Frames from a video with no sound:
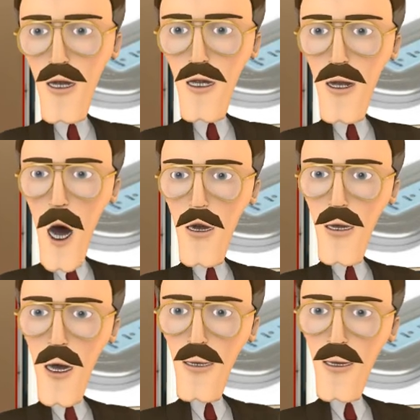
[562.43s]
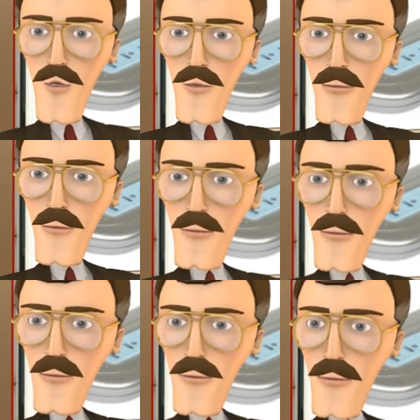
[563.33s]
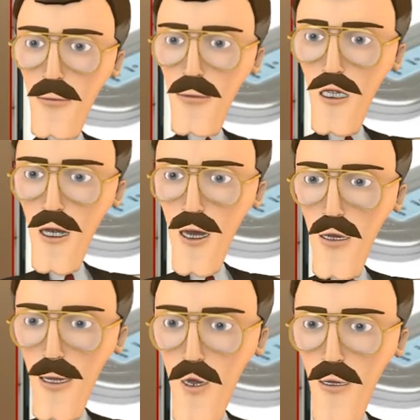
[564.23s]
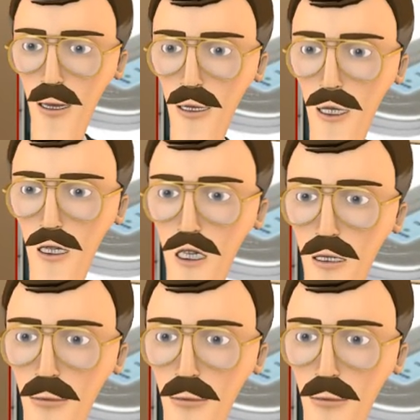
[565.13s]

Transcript: as I have told you several things.